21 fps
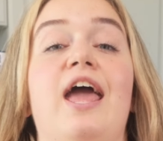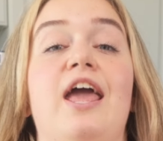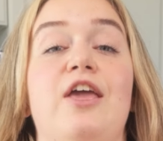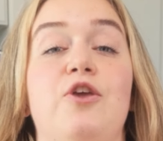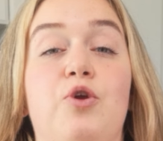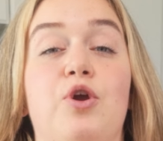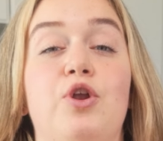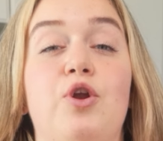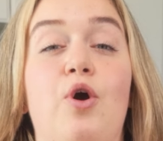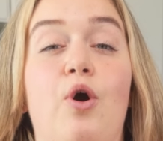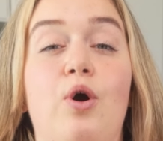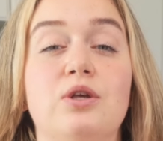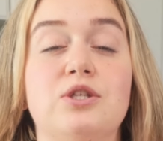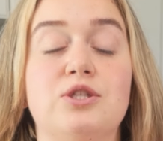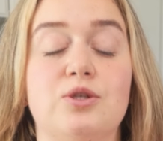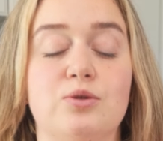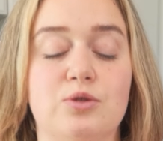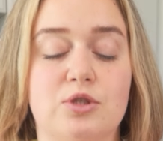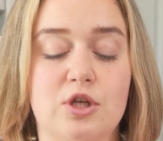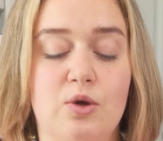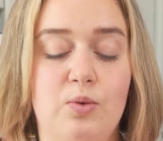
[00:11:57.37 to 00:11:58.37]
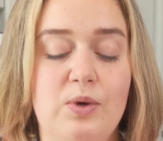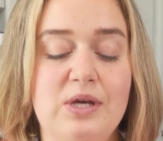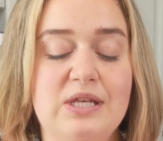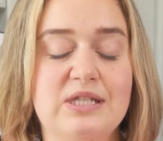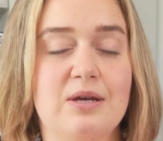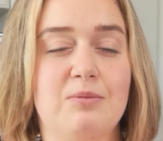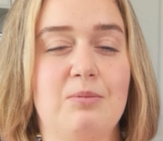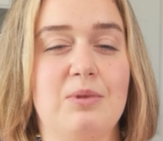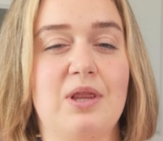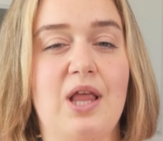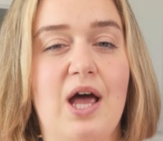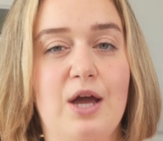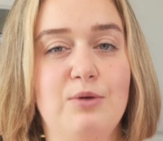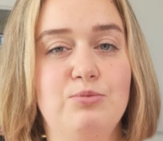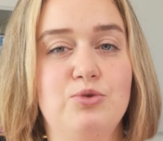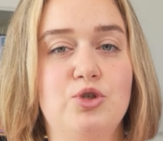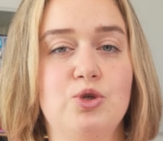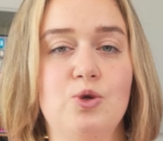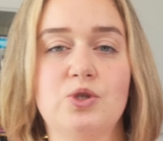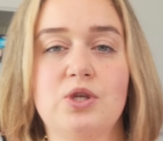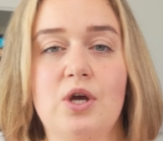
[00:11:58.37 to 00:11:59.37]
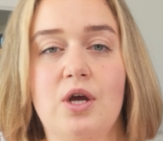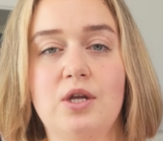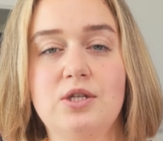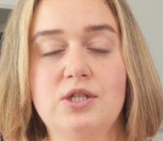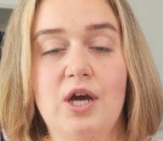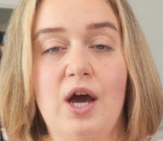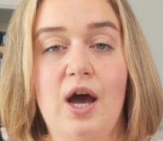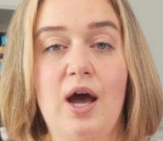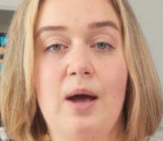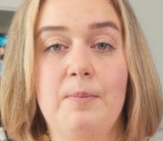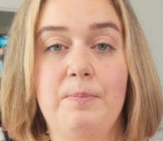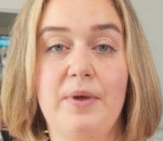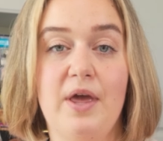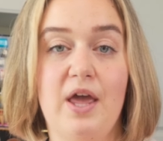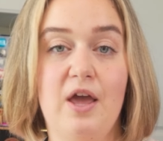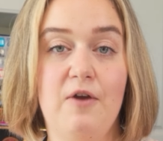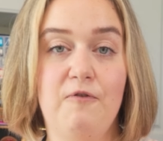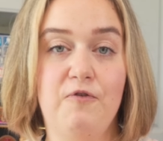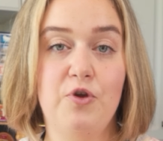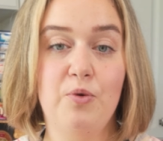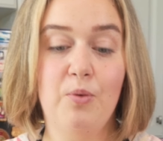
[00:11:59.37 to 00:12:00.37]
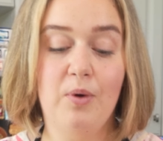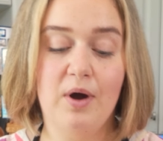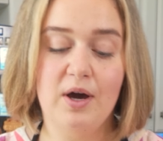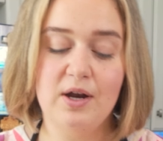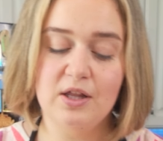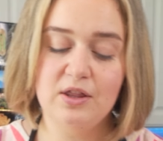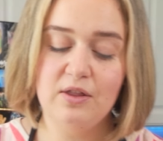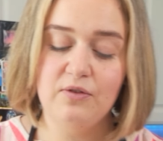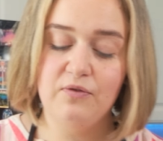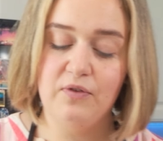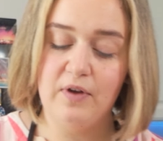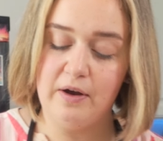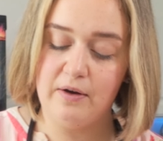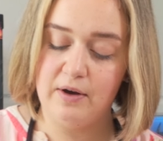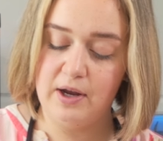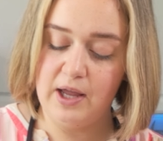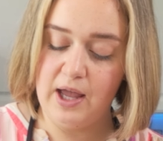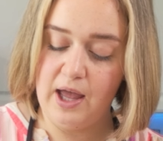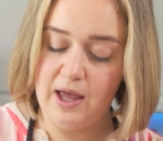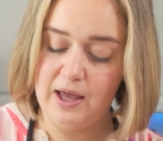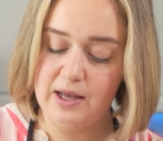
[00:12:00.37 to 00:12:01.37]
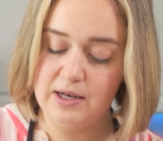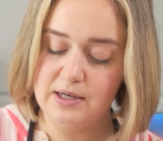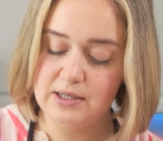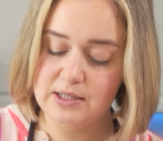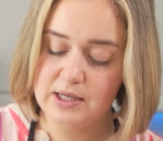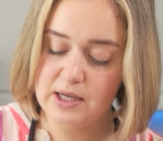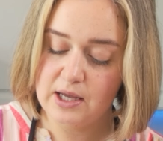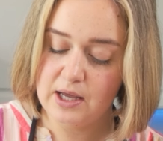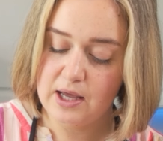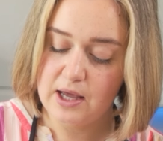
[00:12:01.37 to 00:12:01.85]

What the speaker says: You can also squeeze some lime juice on top if you want at the very end.